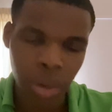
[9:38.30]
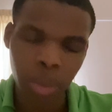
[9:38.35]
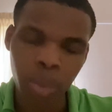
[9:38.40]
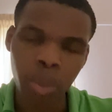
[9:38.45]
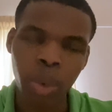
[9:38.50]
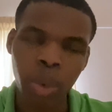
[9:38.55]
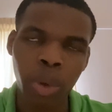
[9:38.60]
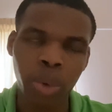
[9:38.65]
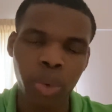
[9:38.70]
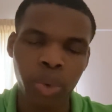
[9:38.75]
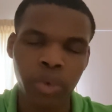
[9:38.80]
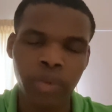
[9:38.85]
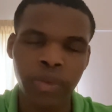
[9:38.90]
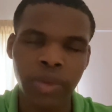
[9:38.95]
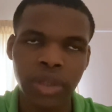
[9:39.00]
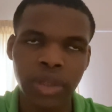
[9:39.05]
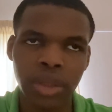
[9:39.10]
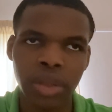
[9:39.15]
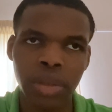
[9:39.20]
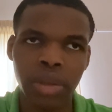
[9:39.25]
World River
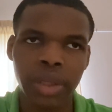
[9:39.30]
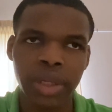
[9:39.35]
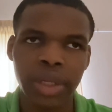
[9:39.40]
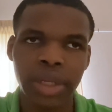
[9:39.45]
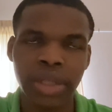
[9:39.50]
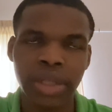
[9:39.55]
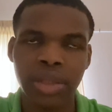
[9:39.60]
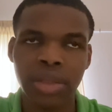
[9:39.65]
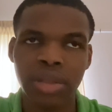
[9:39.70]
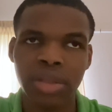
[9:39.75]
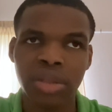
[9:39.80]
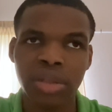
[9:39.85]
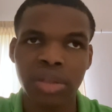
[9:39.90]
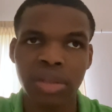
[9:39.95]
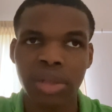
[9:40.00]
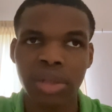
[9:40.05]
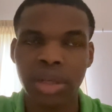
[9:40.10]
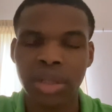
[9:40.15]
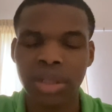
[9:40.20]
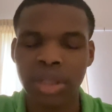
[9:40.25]
deal, and as he's
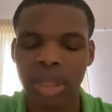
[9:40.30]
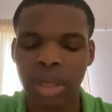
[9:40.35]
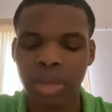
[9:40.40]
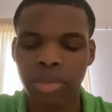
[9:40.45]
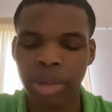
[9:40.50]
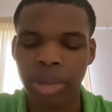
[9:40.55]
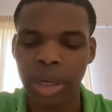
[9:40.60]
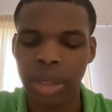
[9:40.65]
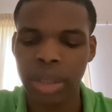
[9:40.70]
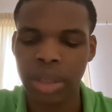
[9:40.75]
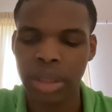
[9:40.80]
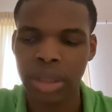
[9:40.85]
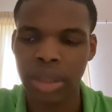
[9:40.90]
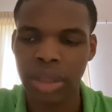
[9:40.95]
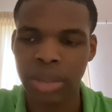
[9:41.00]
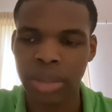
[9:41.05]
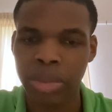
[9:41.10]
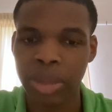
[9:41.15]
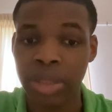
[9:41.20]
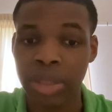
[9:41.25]
discussing about it,
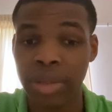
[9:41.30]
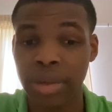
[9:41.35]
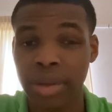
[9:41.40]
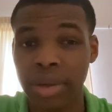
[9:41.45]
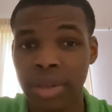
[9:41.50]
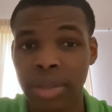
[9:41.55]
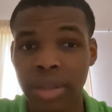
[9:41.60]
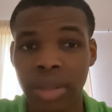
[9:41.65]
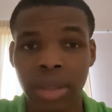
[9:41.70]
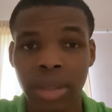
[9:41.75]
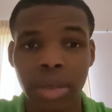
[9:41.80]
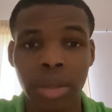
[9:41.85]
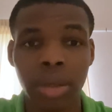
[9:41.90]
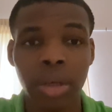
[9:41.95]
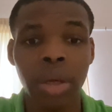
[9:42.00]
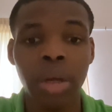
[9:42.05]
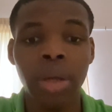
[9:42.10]
he's busy asking